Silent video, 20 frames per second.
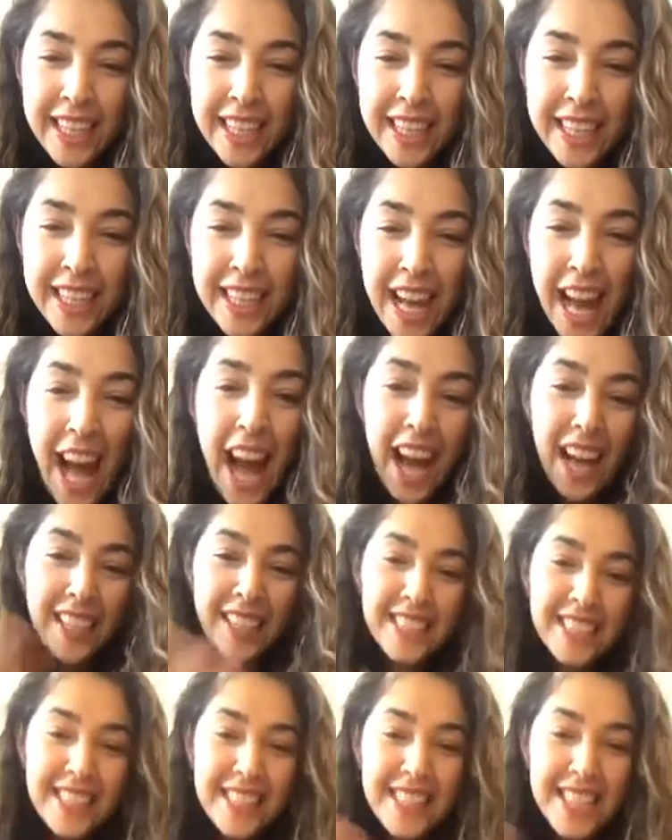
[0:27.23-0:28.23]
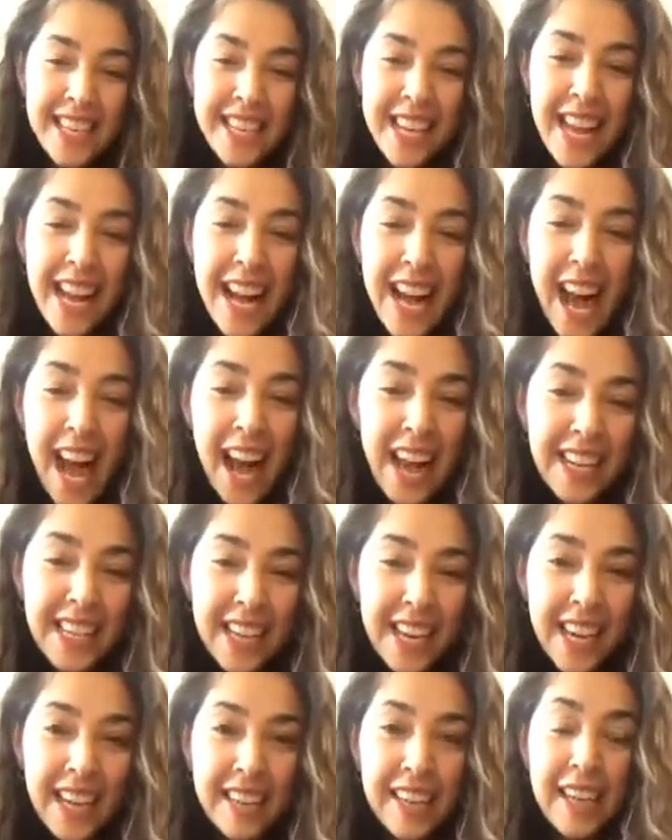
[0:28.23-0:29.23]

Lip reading: Hi Christina, hi Carrie.